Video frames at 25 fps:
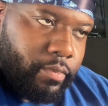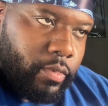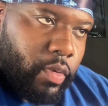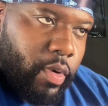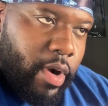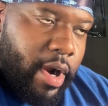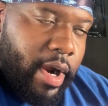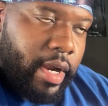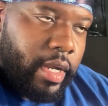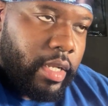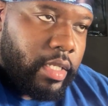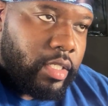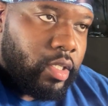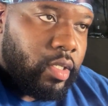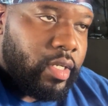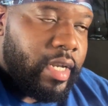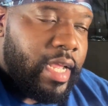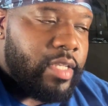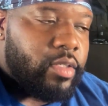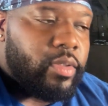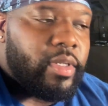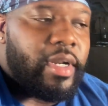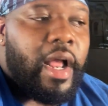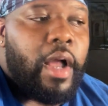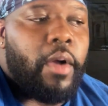Right. So
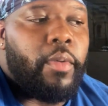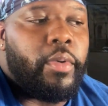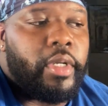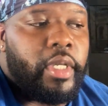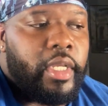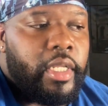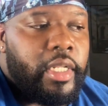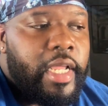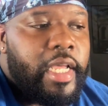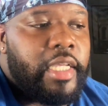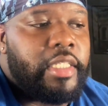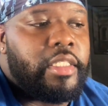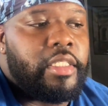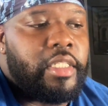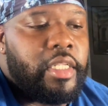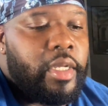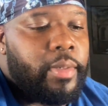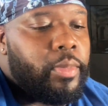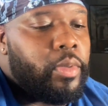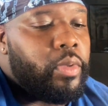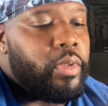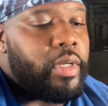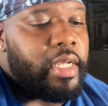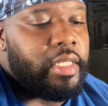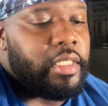that's what I would get. That's a
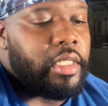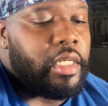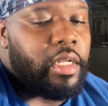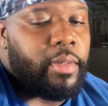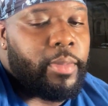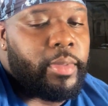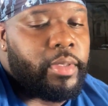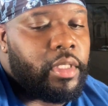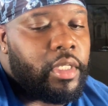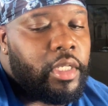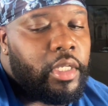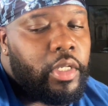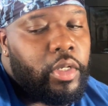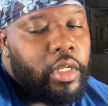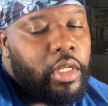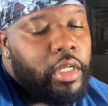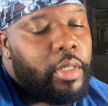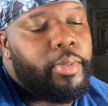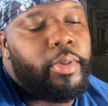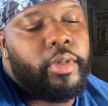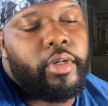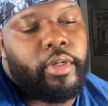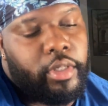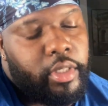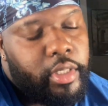number thing you need to
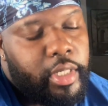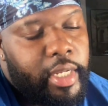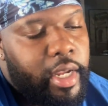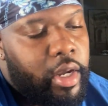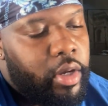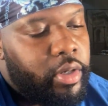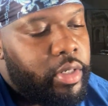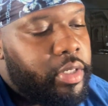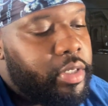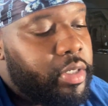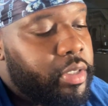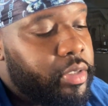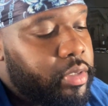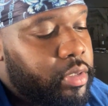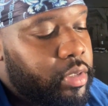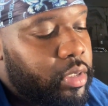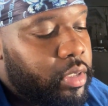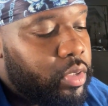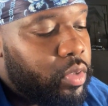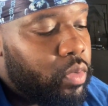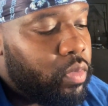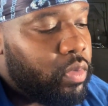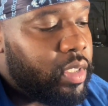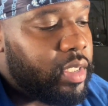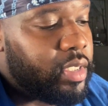put on your to
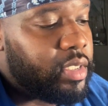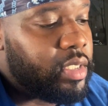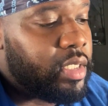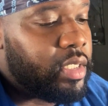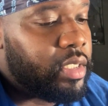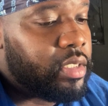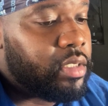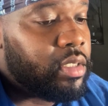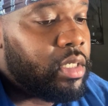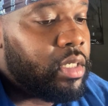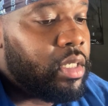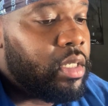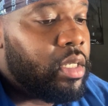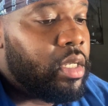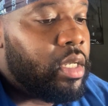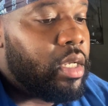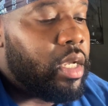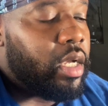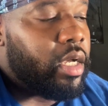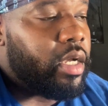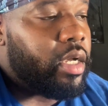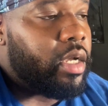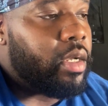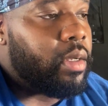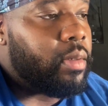do list is
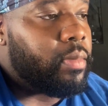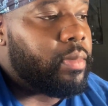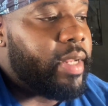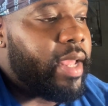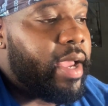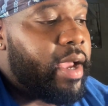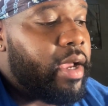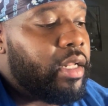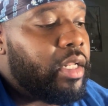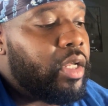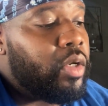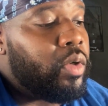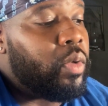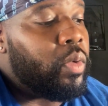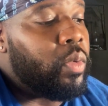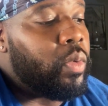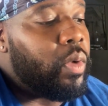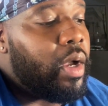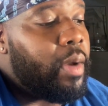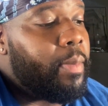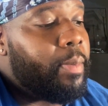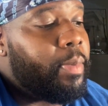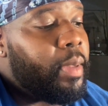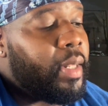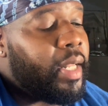download
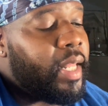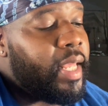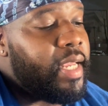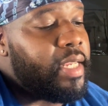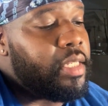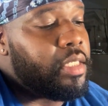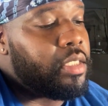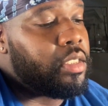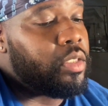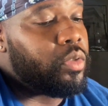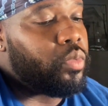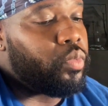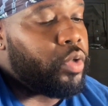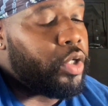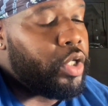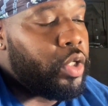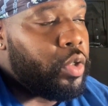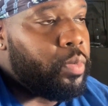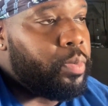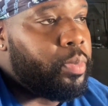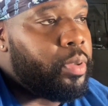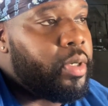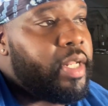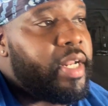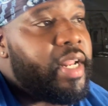a place where you
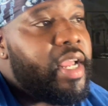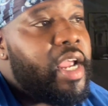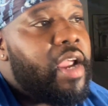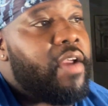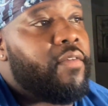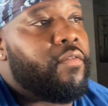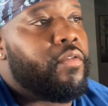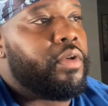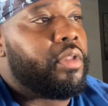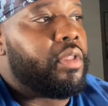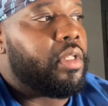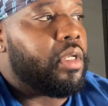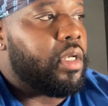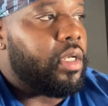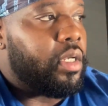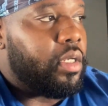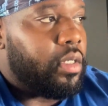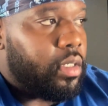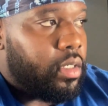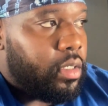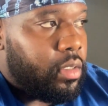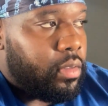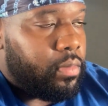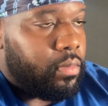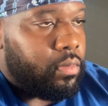put everything.
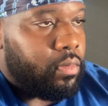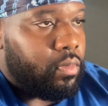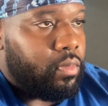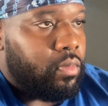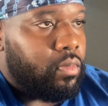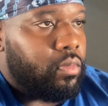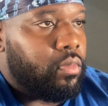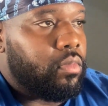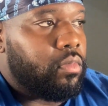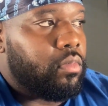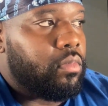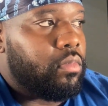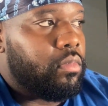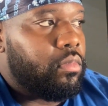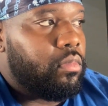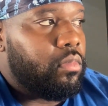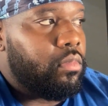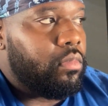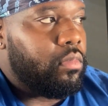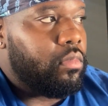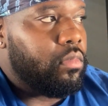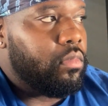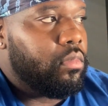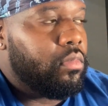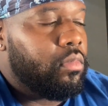
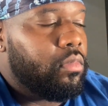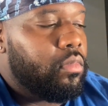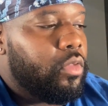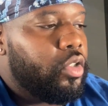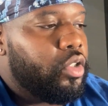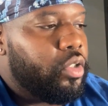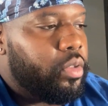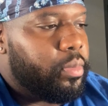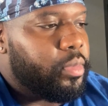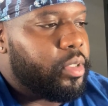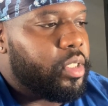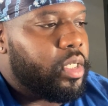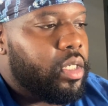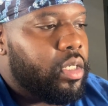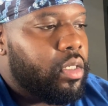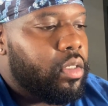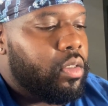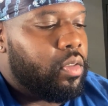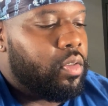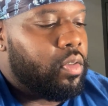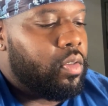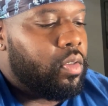You see what I'm saying?